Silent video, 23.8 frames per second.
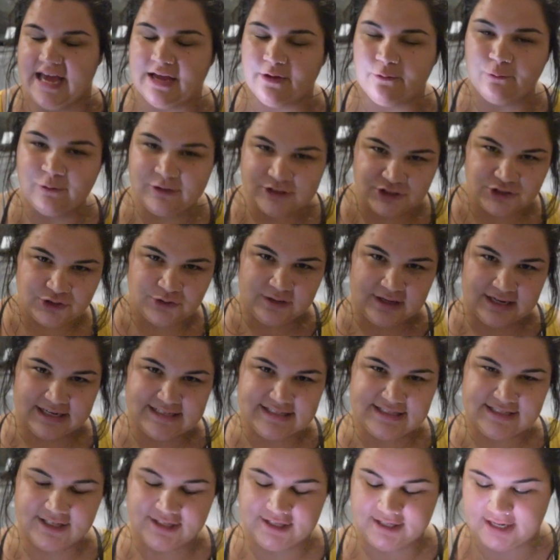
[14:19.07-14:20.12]
I wish you
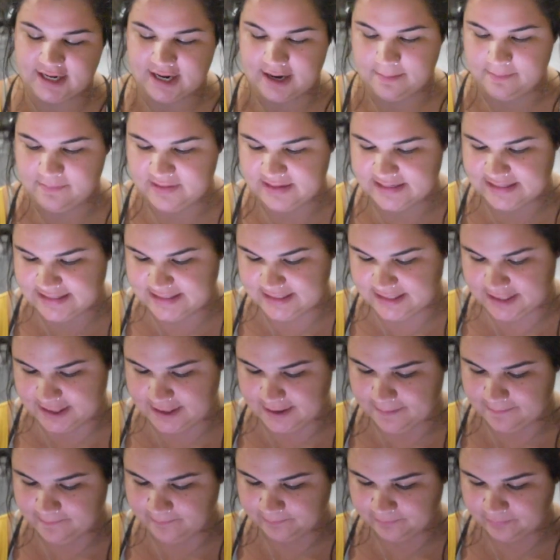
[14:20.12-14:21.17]
guys could come this
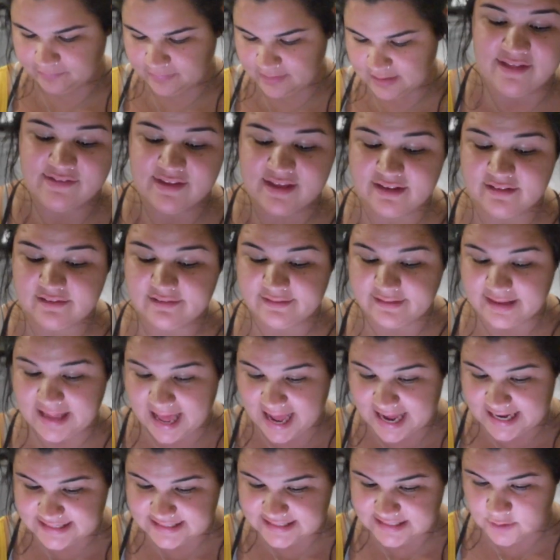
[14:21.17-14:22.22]
year. And then
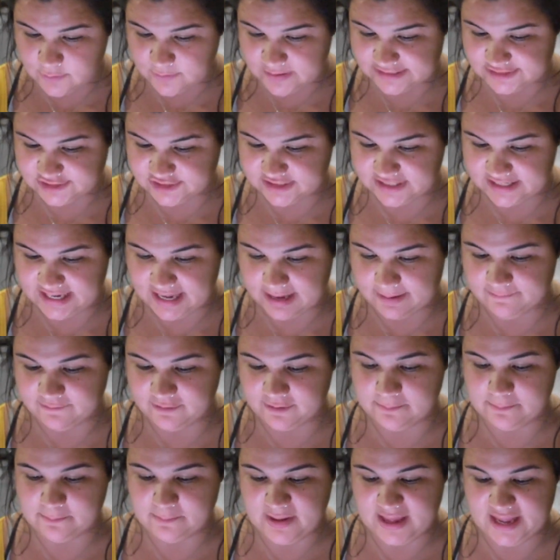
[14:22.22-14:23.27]
last question came
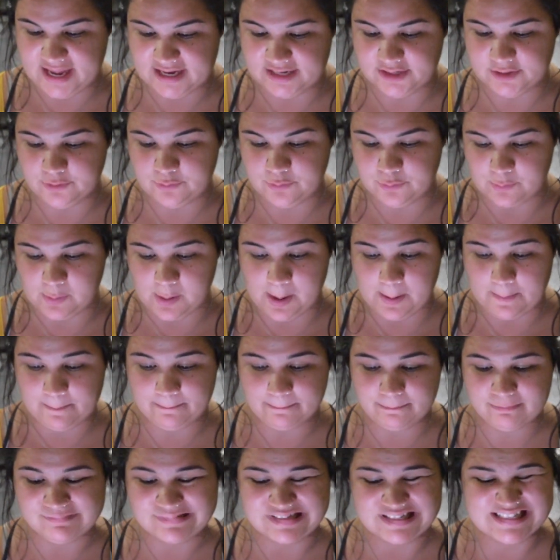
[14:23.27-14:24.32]
from
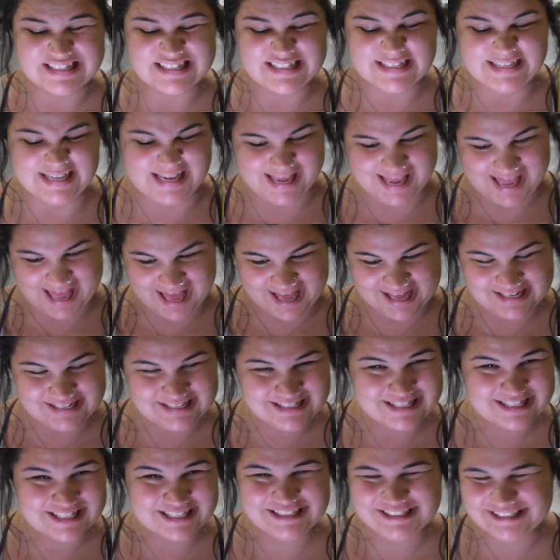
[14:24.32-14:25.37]
Mangrum
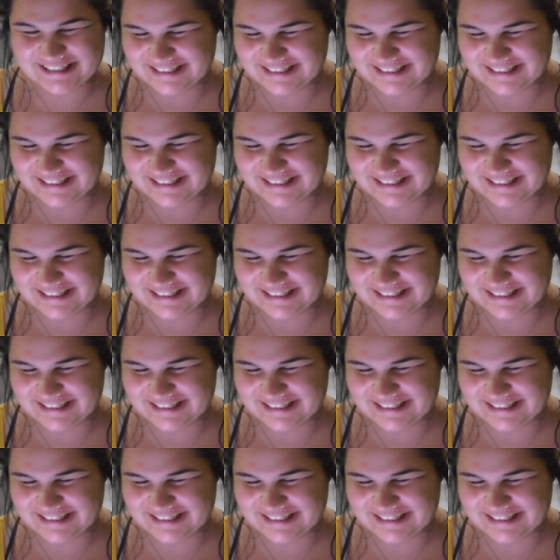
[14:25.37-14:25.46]
CS.